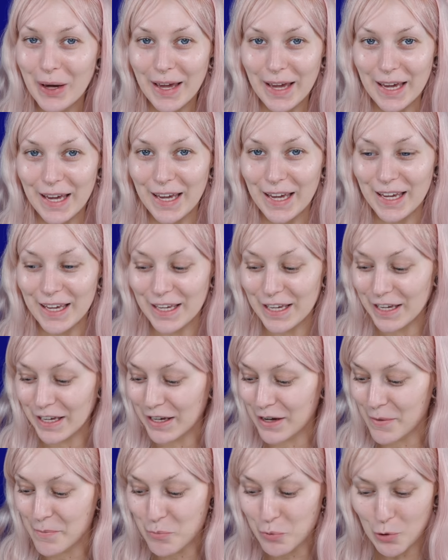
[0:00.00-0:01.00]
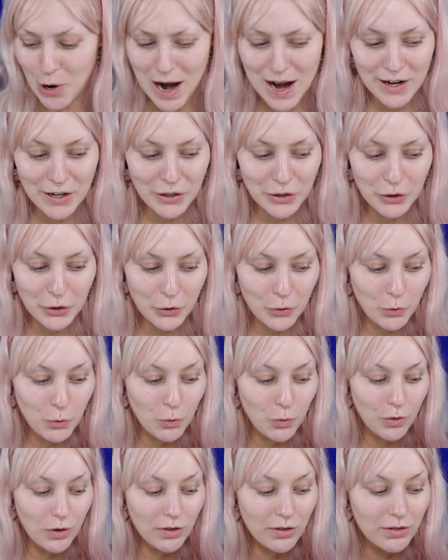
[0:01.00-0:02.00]
a brand
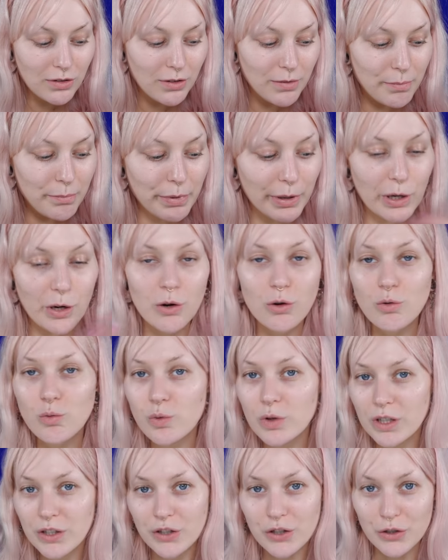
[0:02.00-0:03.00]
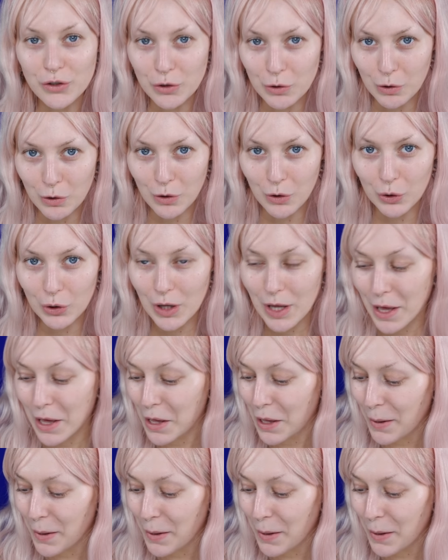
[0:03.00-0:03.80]
new but original